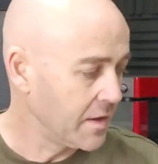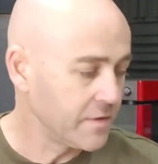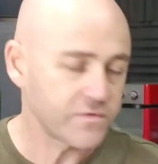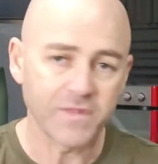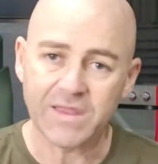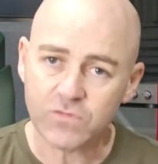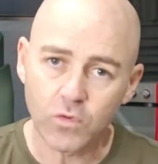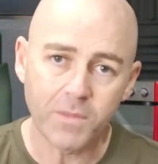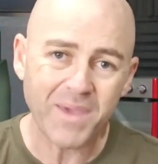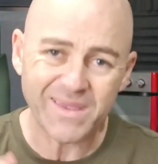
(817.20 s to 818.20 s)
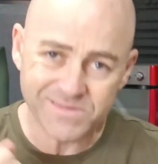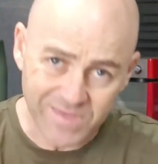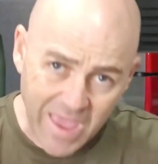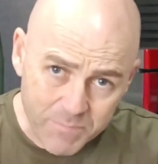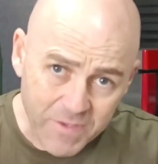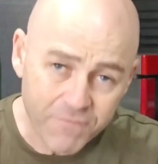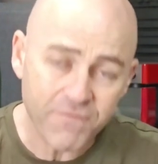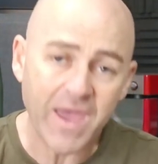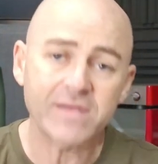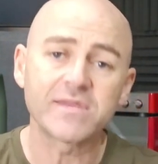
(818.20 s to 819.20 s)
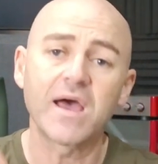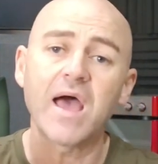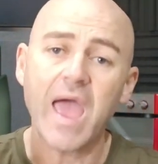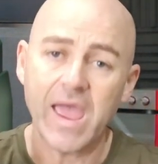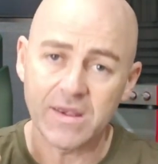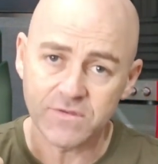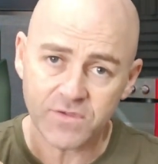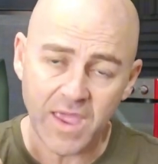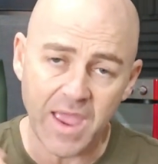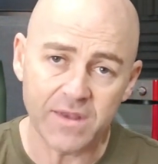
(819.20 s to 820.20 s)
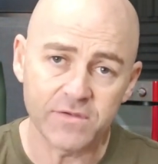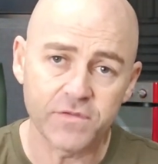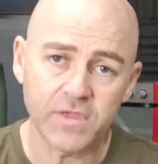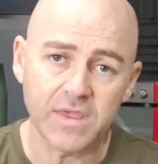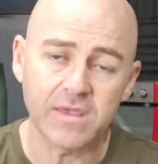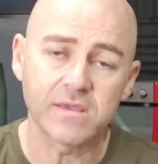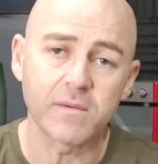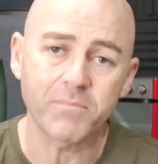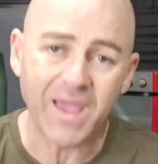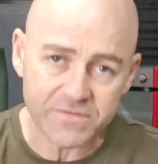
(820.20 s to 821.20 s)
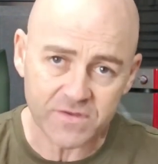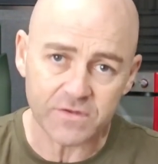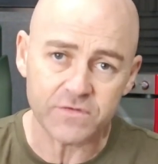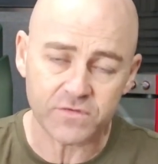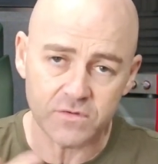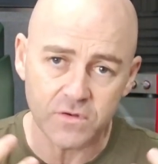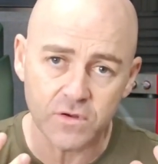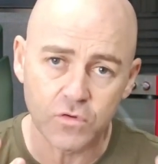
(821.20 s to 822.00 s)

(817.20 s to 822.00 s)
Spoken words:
So that's all about damping factor and the capacitance and